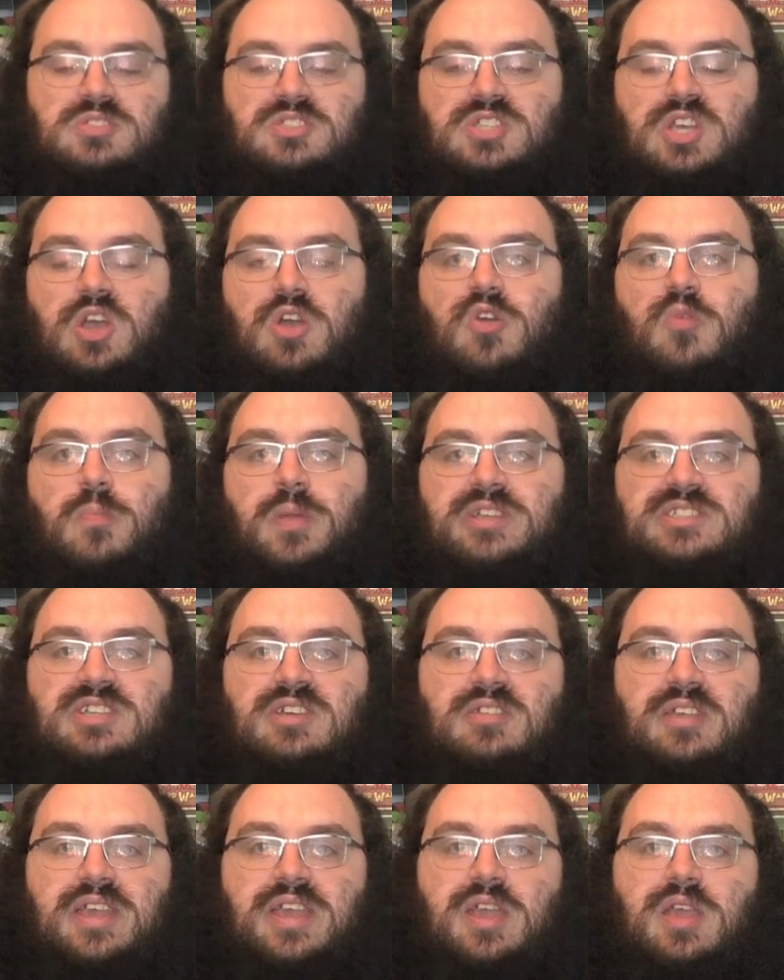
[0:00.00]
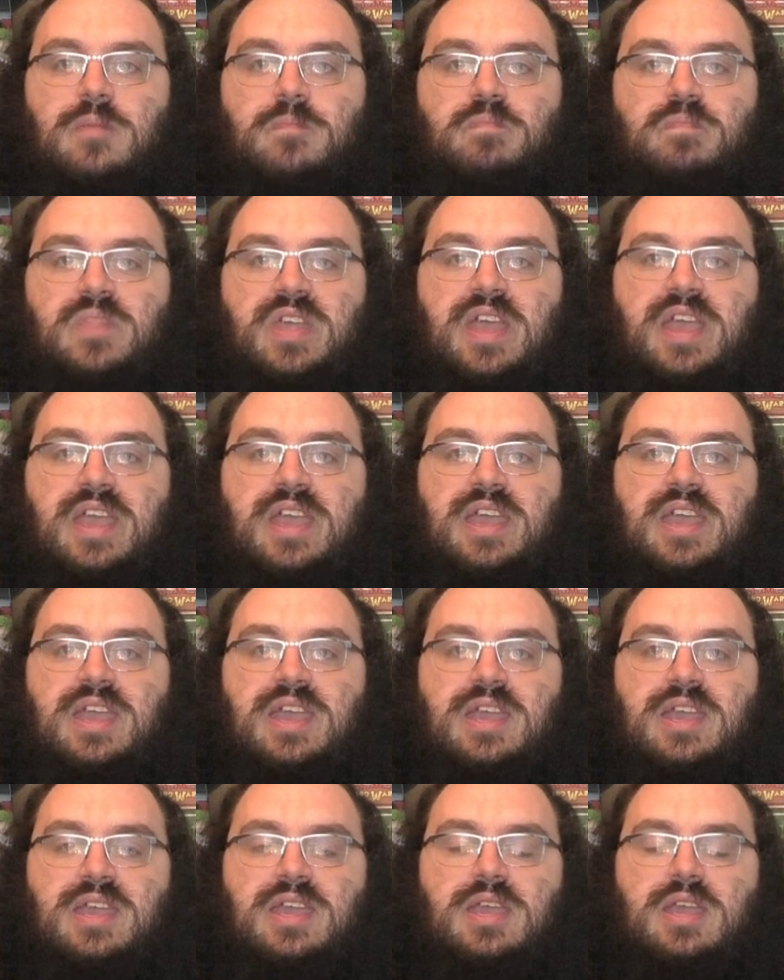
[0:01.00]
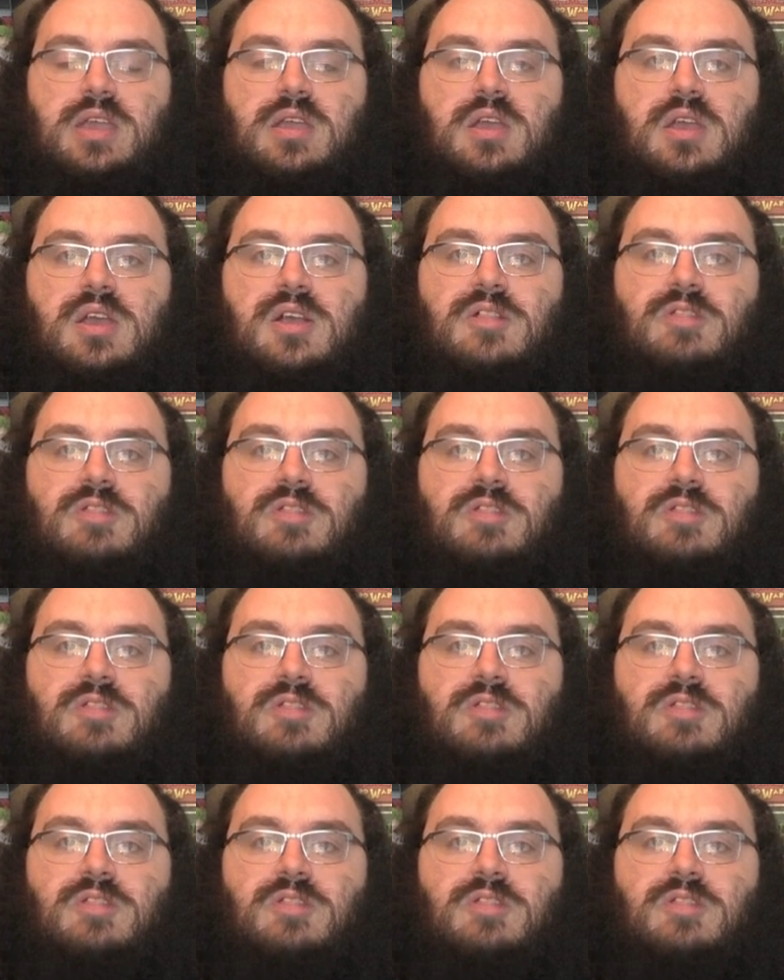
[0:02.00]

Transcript: So basically, a